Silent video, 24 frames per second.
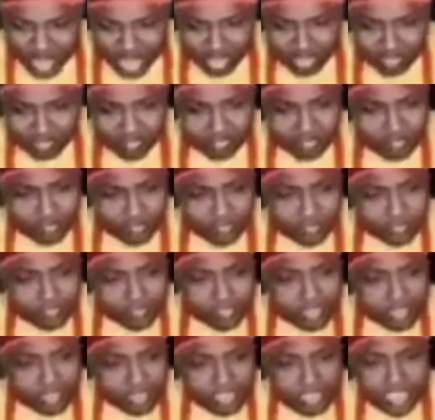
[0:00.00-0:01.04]
all?
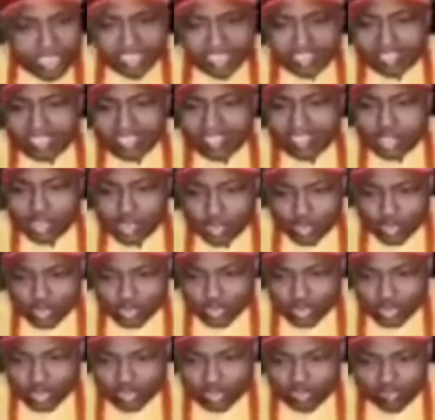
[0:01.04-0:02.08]
Is it
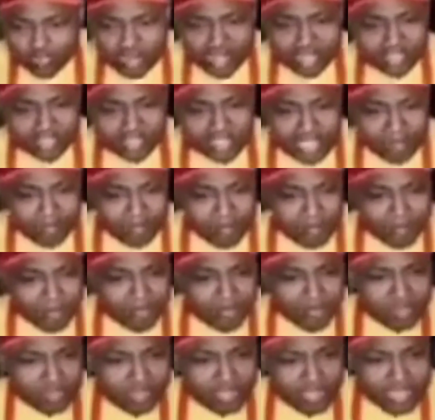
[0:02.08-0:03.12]
do? For
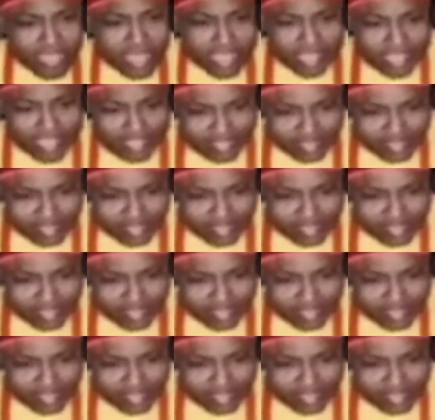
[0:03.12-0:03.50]
example, a